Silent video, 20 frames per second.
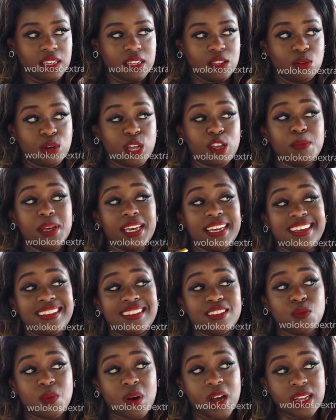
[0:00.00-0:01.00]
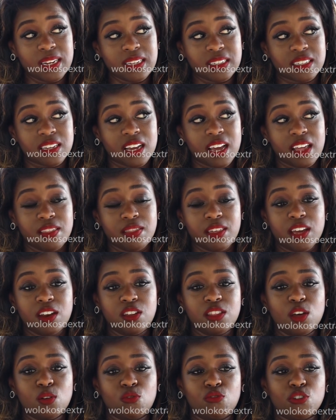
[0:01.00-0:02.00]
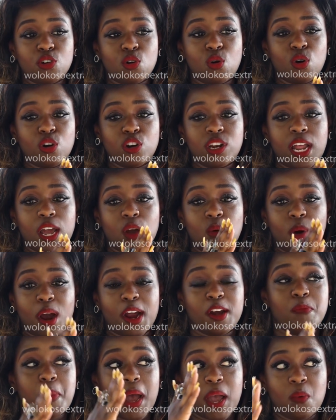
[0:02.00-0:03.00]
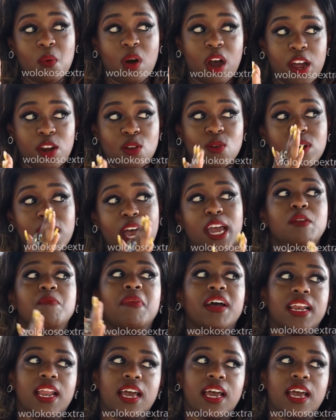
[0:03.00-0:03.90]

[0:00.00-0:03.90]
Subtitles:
Then they'll give me easy words, and then they'll record like word by word or line by